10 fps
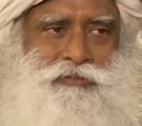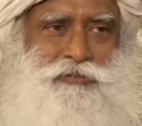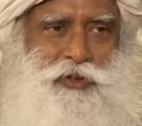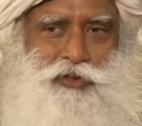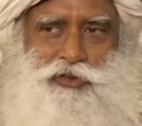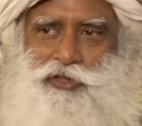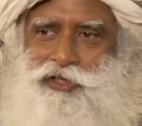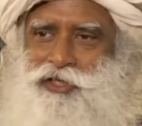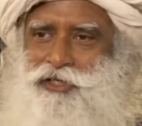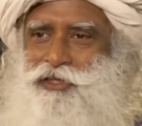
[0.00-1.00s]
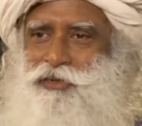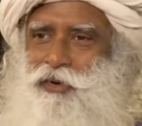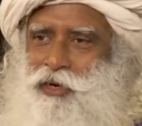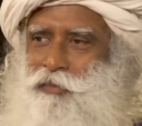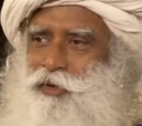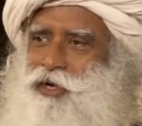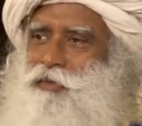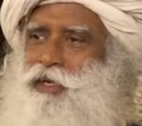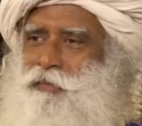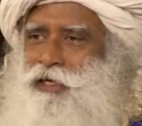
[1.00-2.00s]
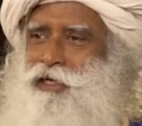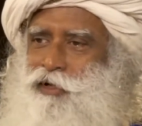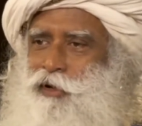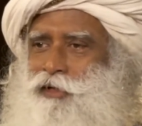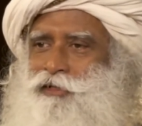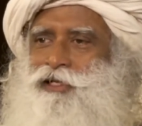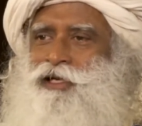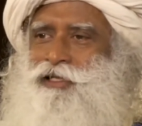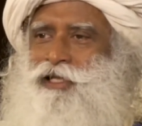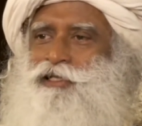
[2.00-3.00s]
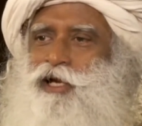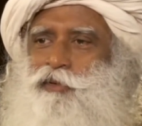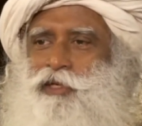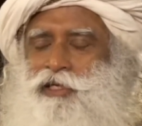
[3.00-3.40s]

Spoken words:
Because research is all about how many $1 million, that's how it